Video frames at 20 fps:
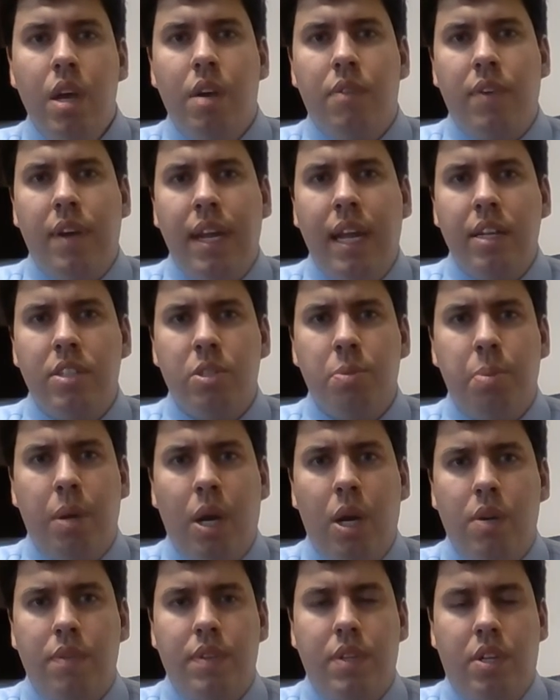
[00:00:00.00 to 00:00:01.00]
Financial
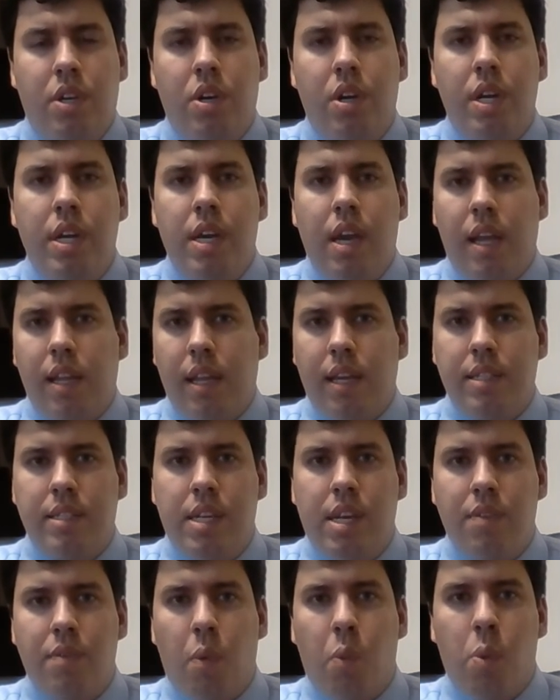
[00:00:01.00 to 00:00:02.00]
power of attorney, I like to
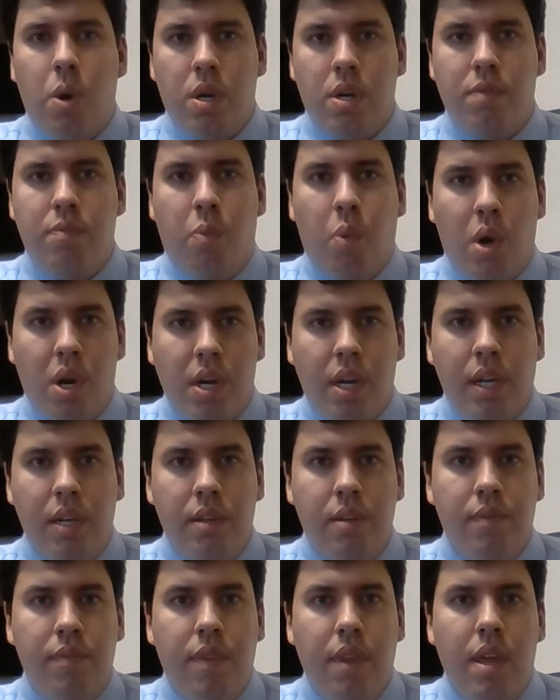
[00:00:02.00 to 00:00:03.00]
give a word of
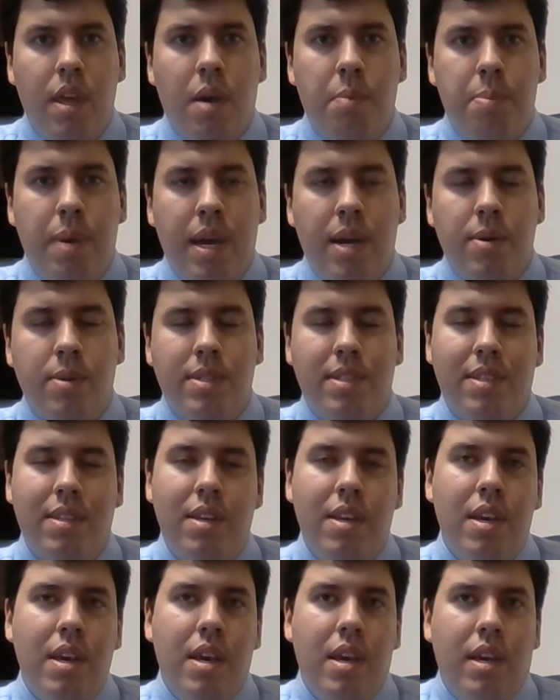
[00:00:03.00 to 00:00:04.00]
warning about.
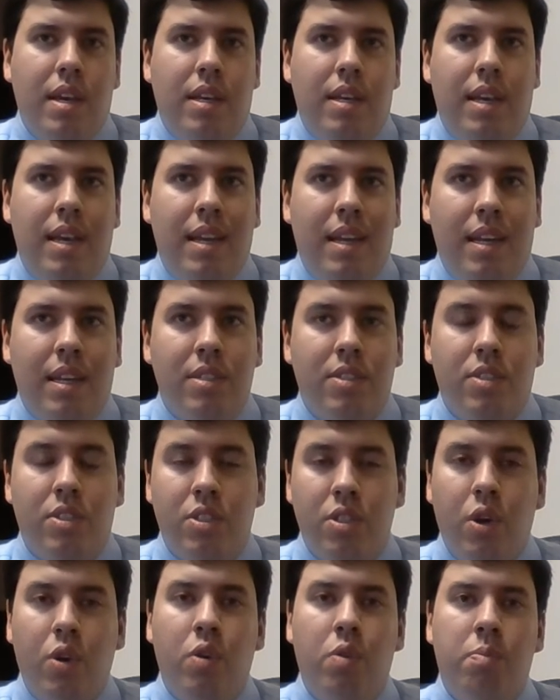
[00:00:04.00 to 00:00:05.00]
It is
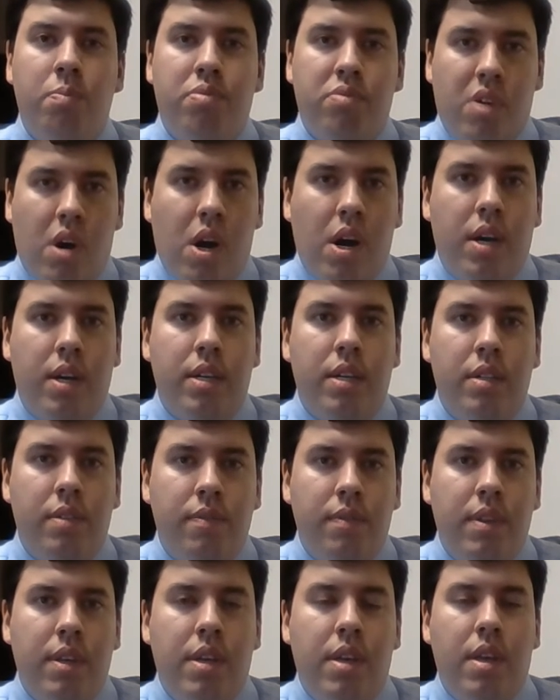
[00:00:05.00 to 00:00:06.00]
so broad
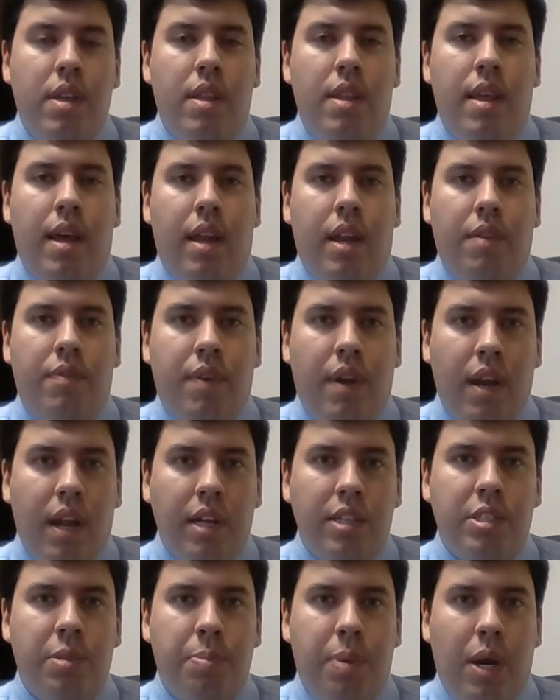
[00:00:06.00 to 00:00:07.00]
that a
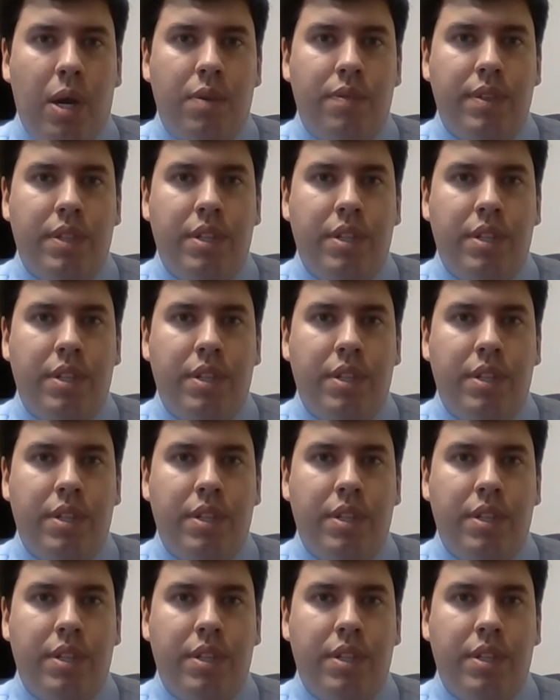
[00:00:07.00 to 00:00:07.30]
financial power of